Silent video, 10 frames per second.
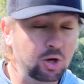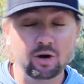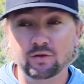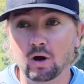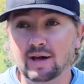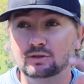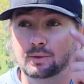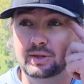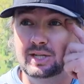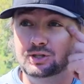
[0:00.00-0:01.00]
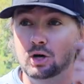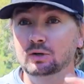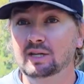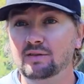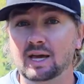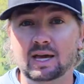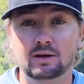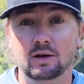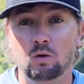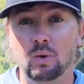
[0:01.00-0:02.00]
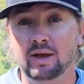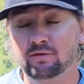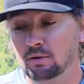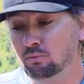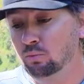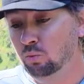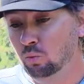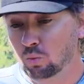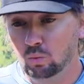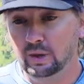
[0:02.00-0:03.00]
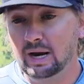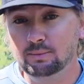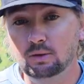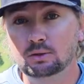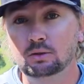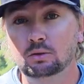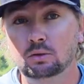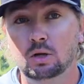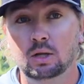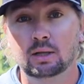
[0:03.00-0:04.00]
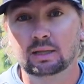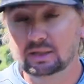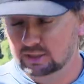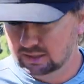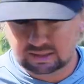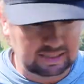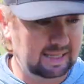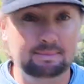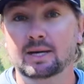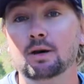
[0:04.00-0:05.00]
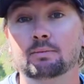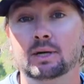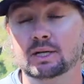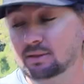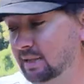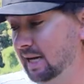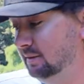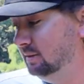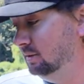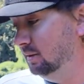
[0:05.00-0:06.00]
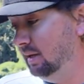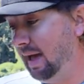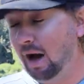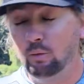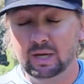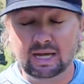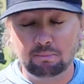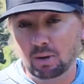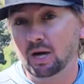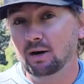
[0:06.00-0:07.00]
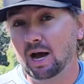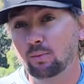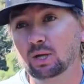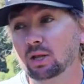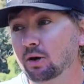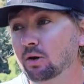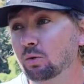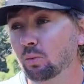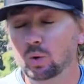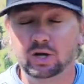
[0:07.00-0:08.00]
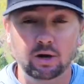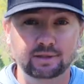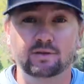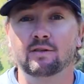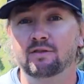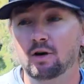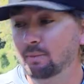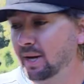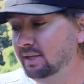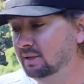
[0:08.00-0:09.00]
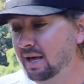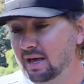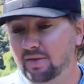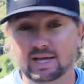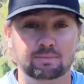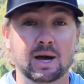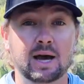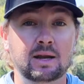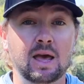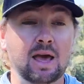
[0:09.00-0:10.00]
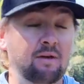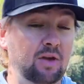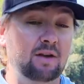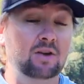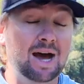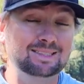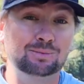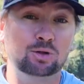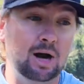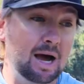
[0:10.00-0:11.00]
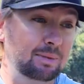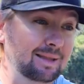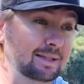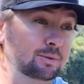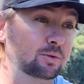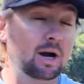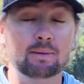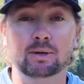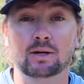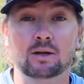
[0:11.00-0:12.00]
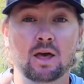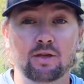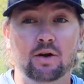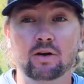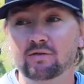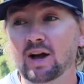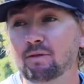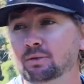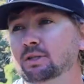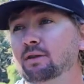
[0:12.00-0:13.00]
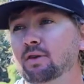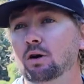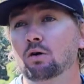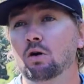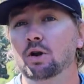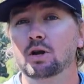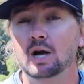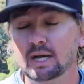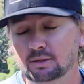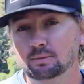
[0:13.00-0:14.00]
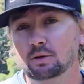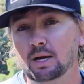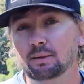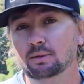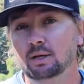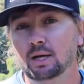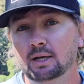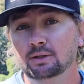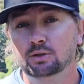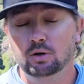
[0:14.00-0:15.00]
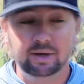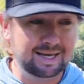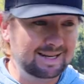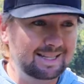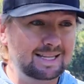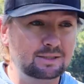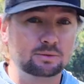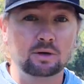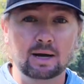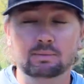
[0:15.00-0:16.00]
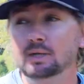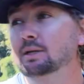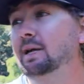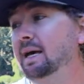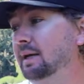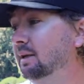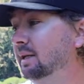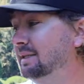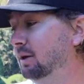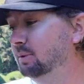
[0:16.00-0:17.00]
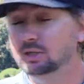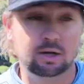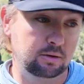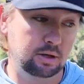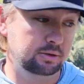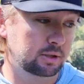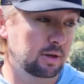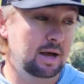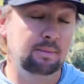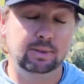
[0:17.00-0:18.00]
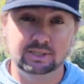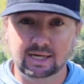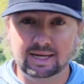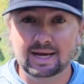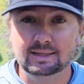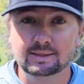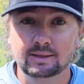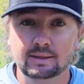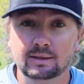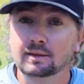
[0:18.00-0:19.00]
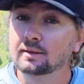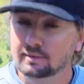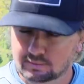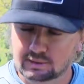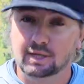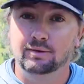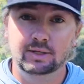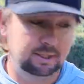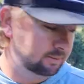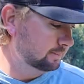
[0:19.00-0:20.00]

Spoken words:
know if y'all have something that y'all deviate away from what I'm using. Just let me know, because that's how we get better, how we learn. What are y'all's favorite fall baits? That's mine. If you have not subscribed, hit that subscribe button. 35% of y'all are not subscribed, so go ahead and hit that subscribe button and let's help the channel grow. So appreciate it, guys. See y'all in the next